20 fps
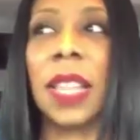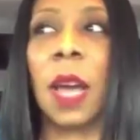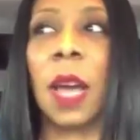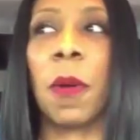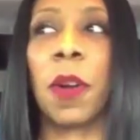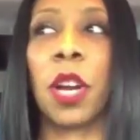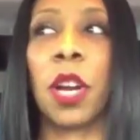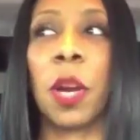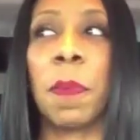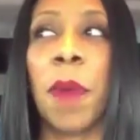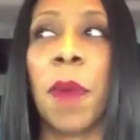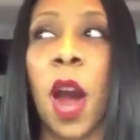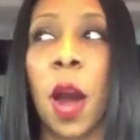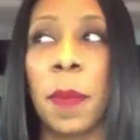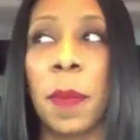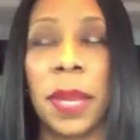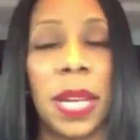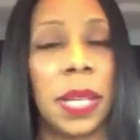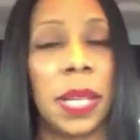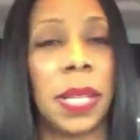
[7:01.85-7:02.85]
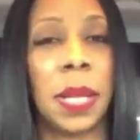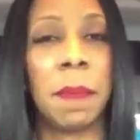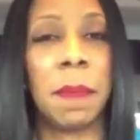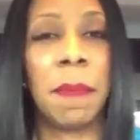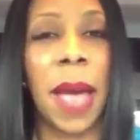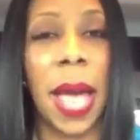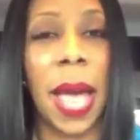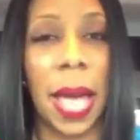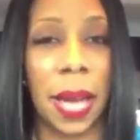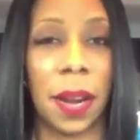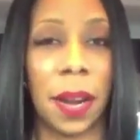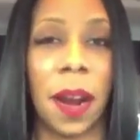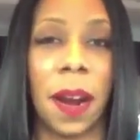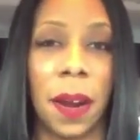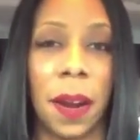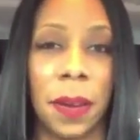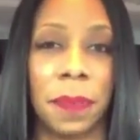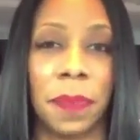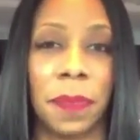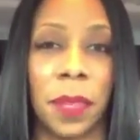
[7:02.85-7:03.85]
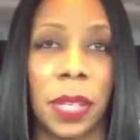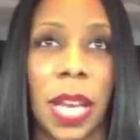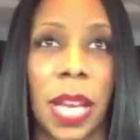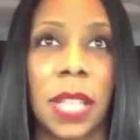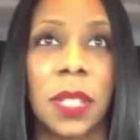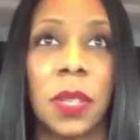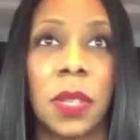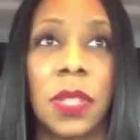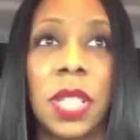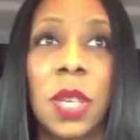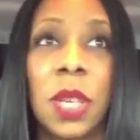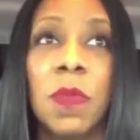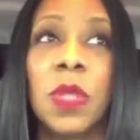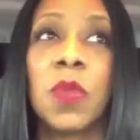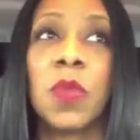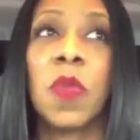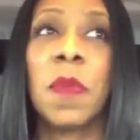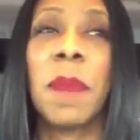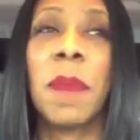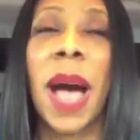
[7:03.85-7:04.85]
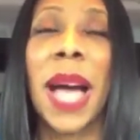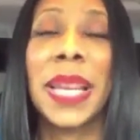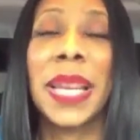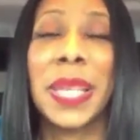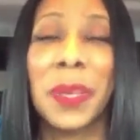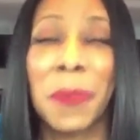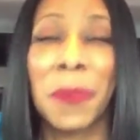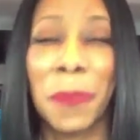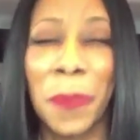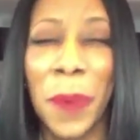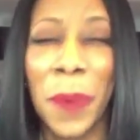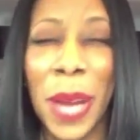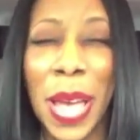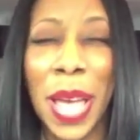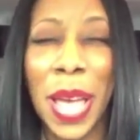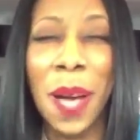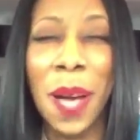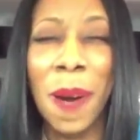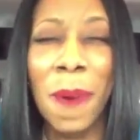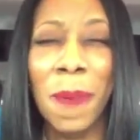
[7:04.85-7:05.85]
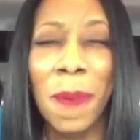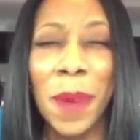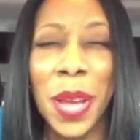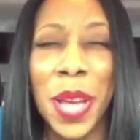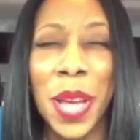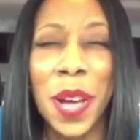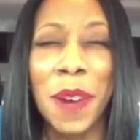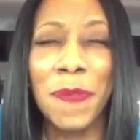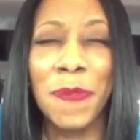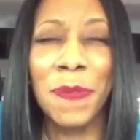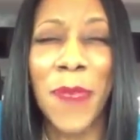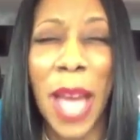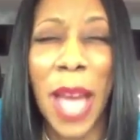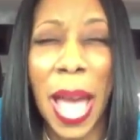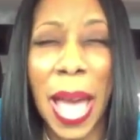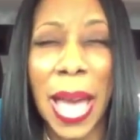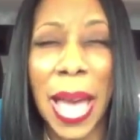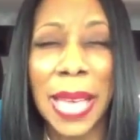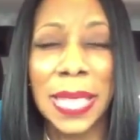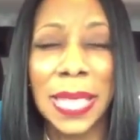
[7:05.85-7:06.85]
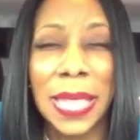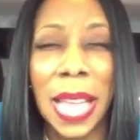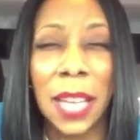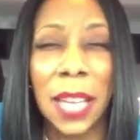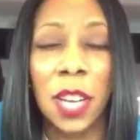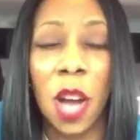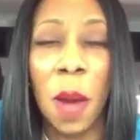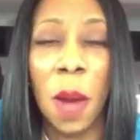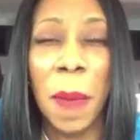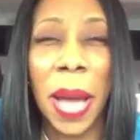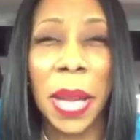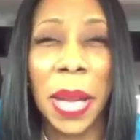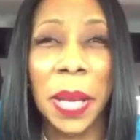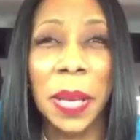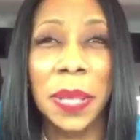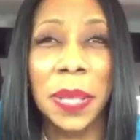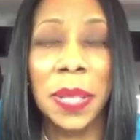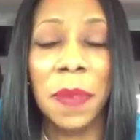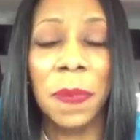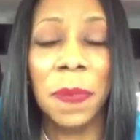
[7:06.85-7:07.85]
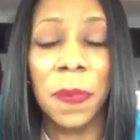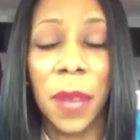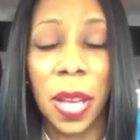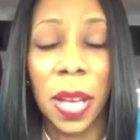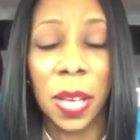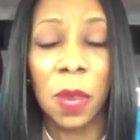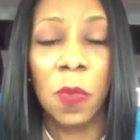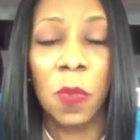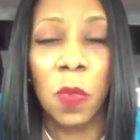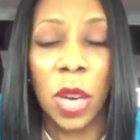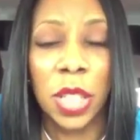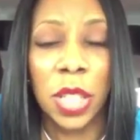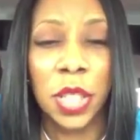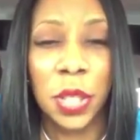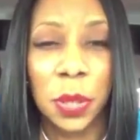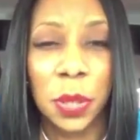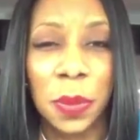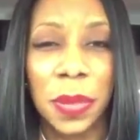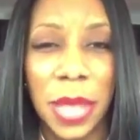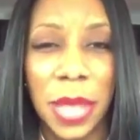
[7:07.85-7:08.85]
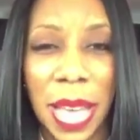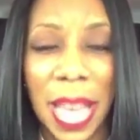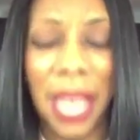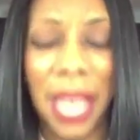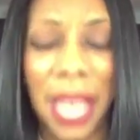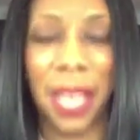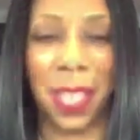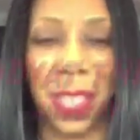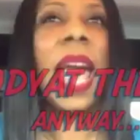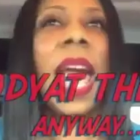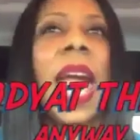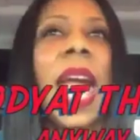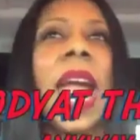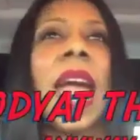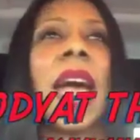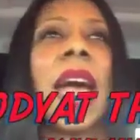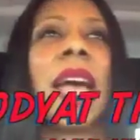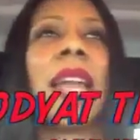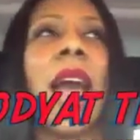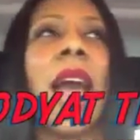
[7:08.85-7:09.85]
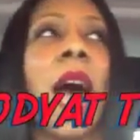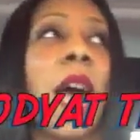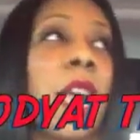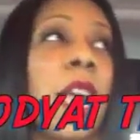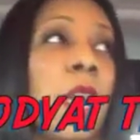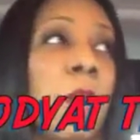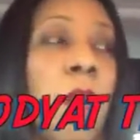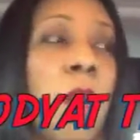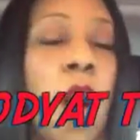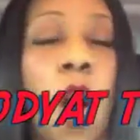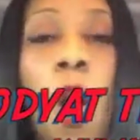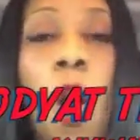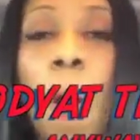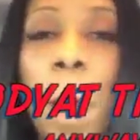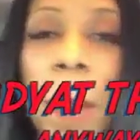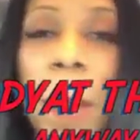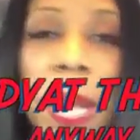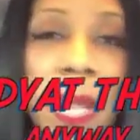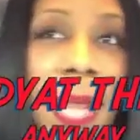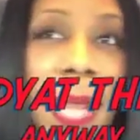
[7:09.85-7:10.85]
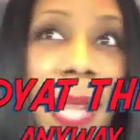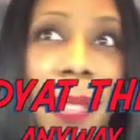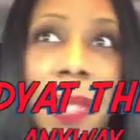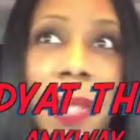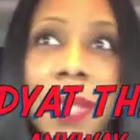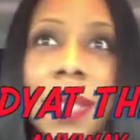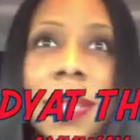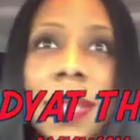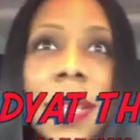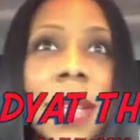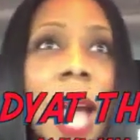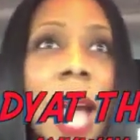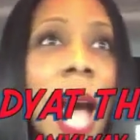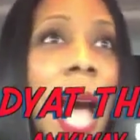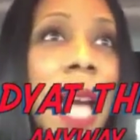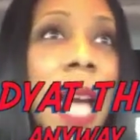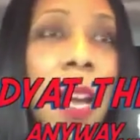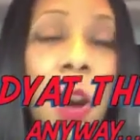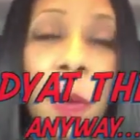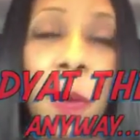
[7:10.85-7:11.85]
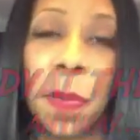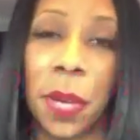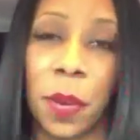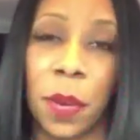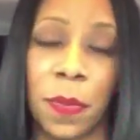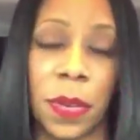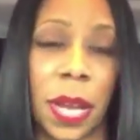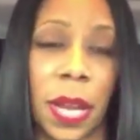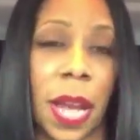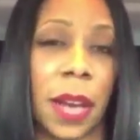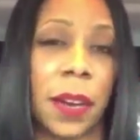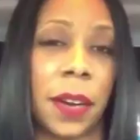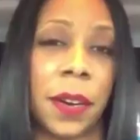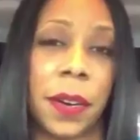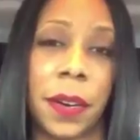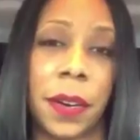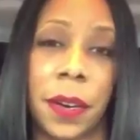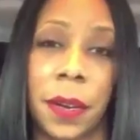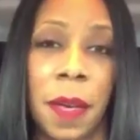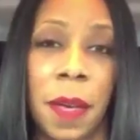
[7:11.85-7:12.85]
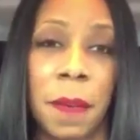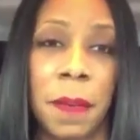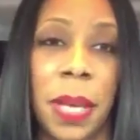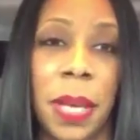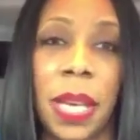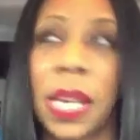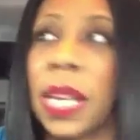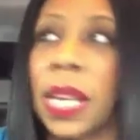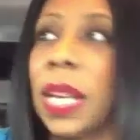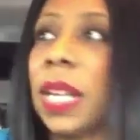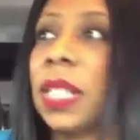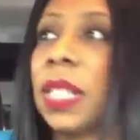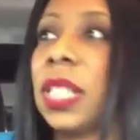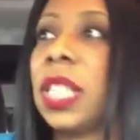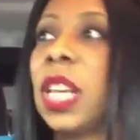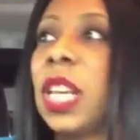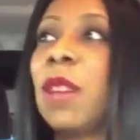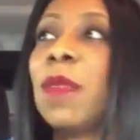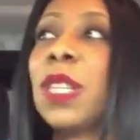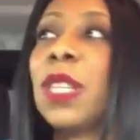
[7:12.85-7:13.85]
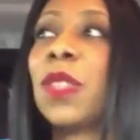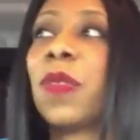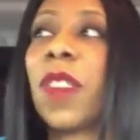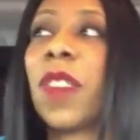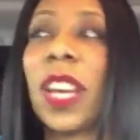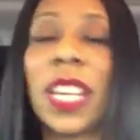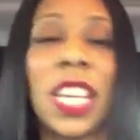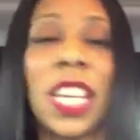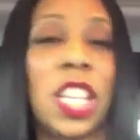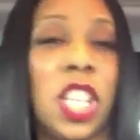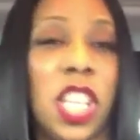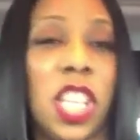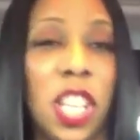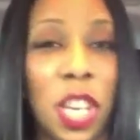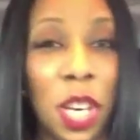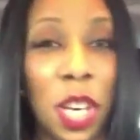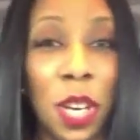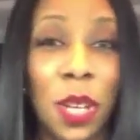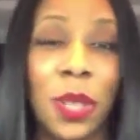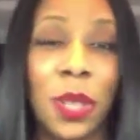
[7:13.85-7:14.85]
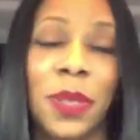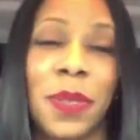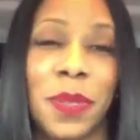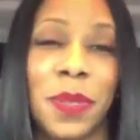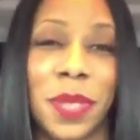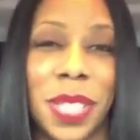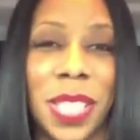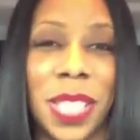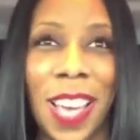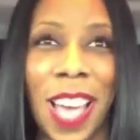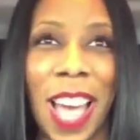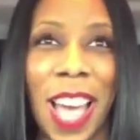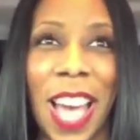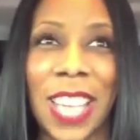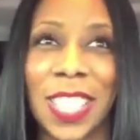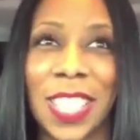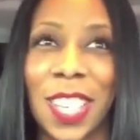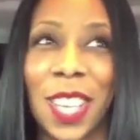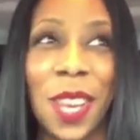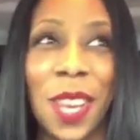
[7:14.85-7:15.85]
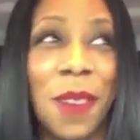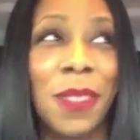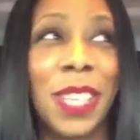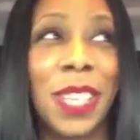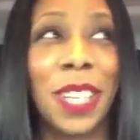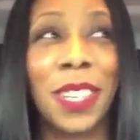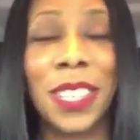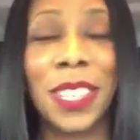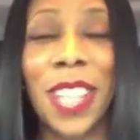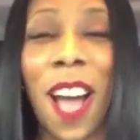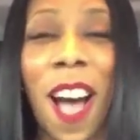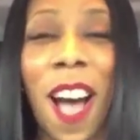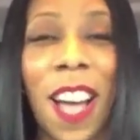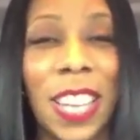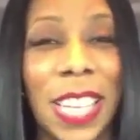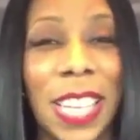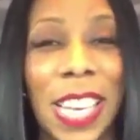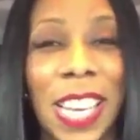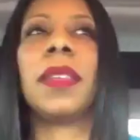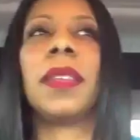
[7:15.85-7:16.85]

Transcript: they were gonna permanently ban her. Okay, so she was reminded real fast that nobody gives a fuck what you think. And I am hoping that this is an eye-opener for that girl, because she was fucking used as a cute little dolly,